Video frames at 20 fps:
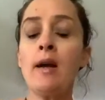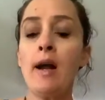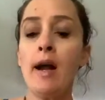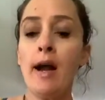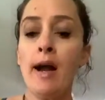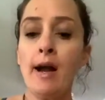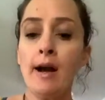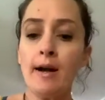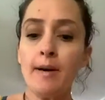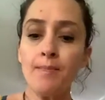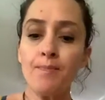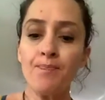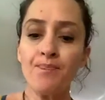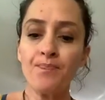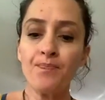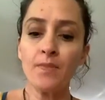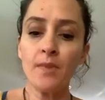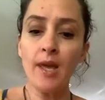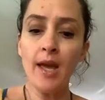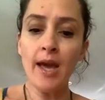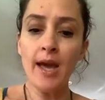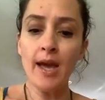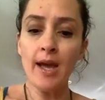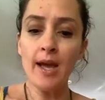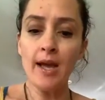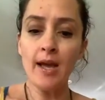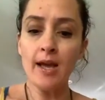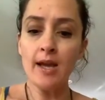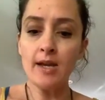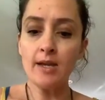
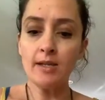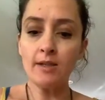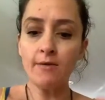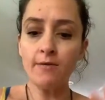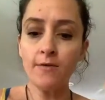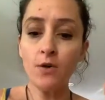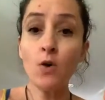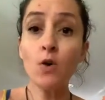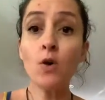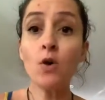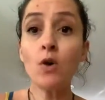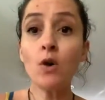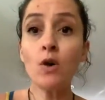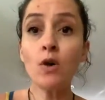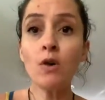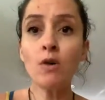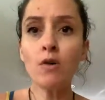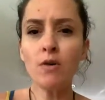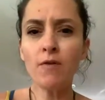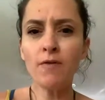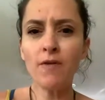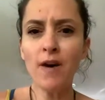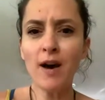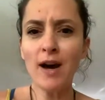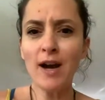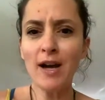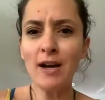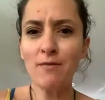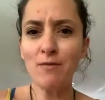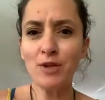And 4 or
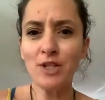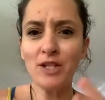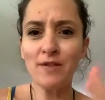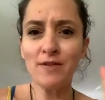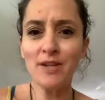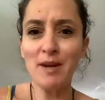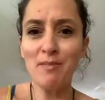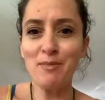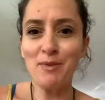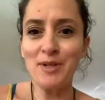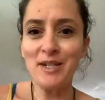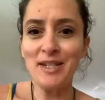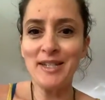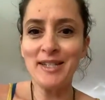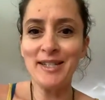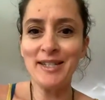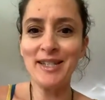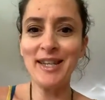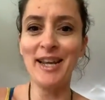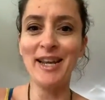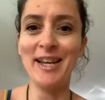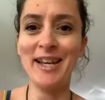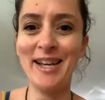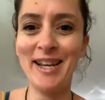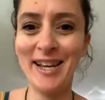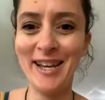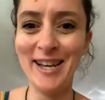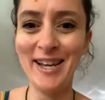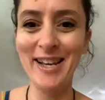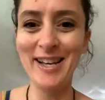5, whichever number it is,
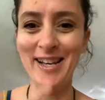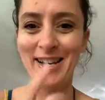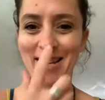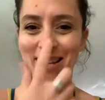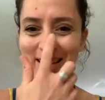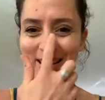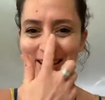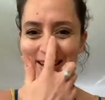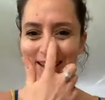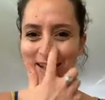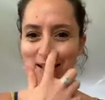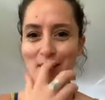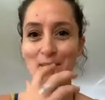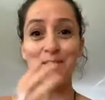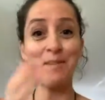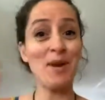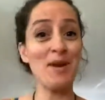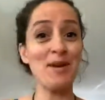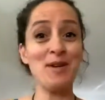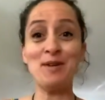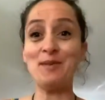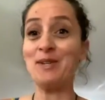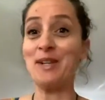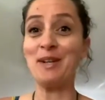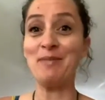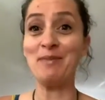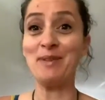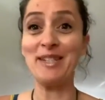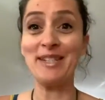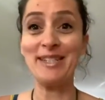I don't know what
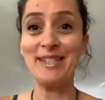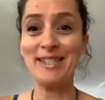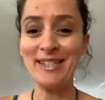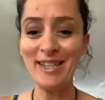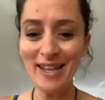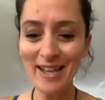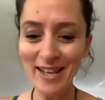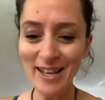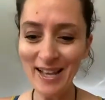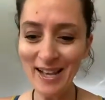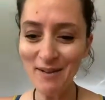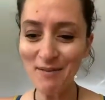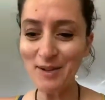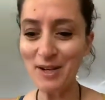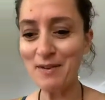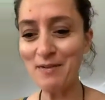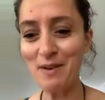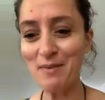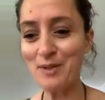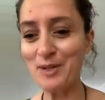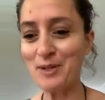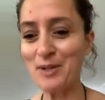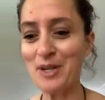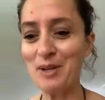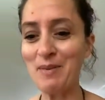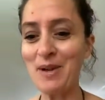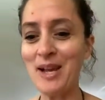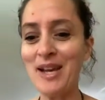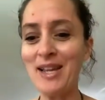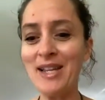number it is, whatever I'm talking
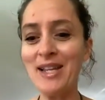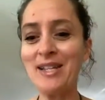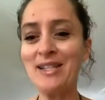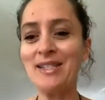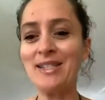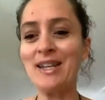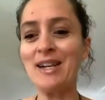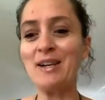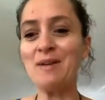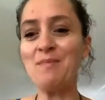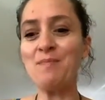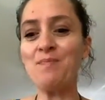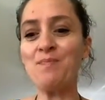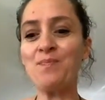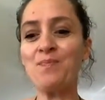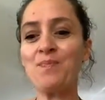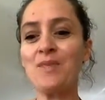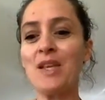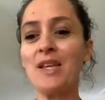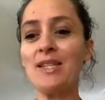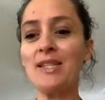about, is alchemy